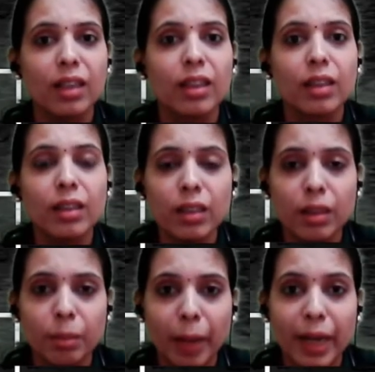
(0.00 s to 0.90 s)
in the
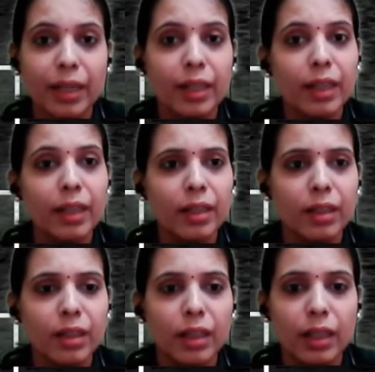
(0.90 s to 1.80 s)
magnetic
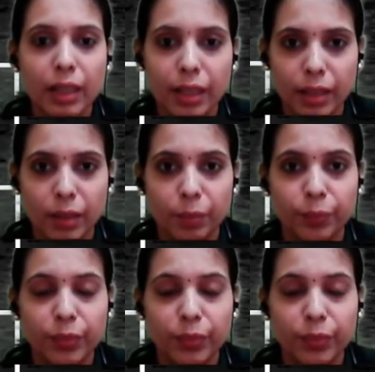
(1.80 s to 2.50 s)
needle.